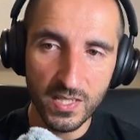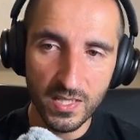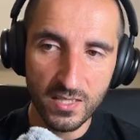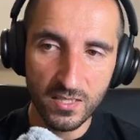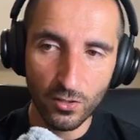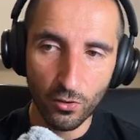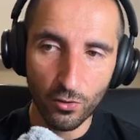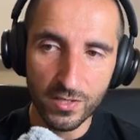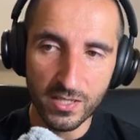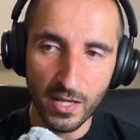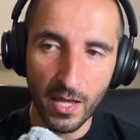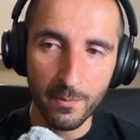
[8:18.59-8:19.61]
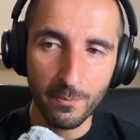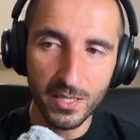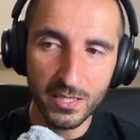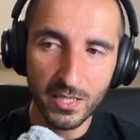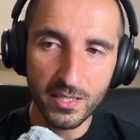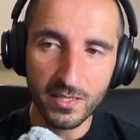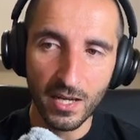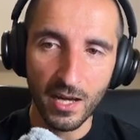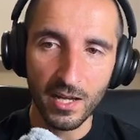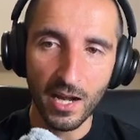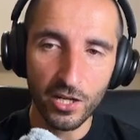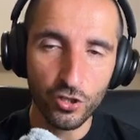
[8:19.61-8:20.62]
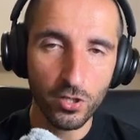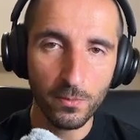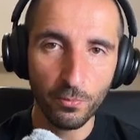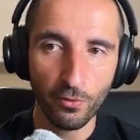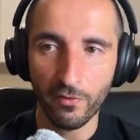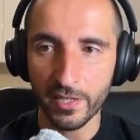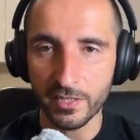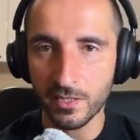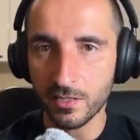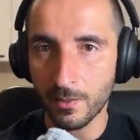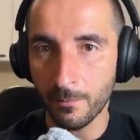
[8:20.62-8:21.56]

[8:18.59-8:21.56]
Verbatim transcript: scores and metrics are actually provided